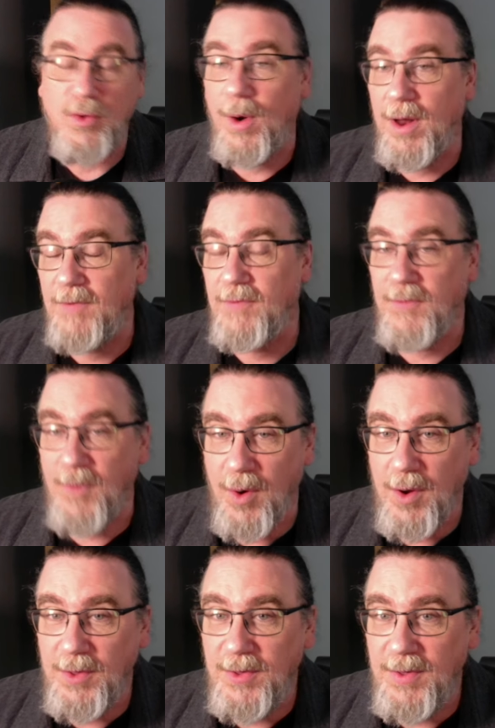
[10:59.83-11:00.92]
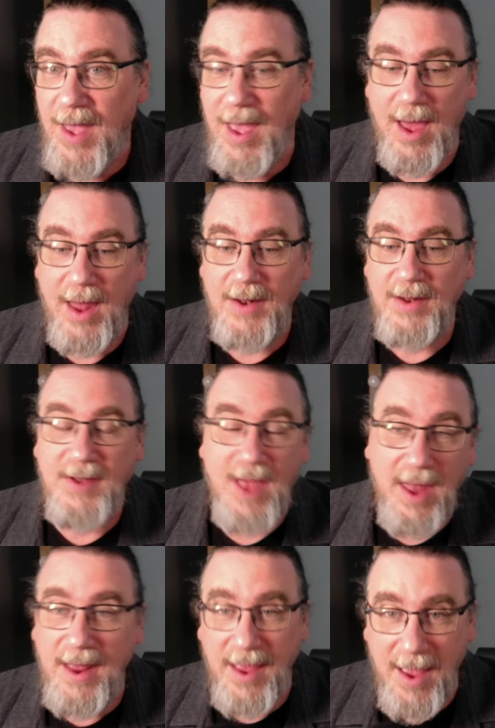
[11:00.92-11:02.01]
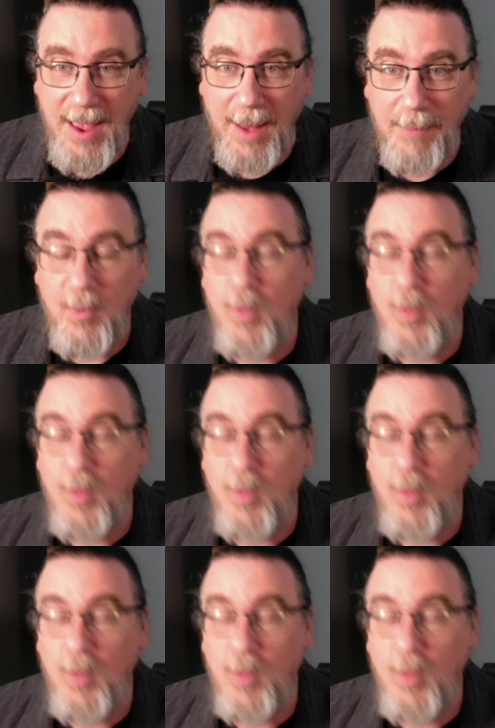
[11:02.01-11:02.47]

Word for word: 24th at 10 a.m.,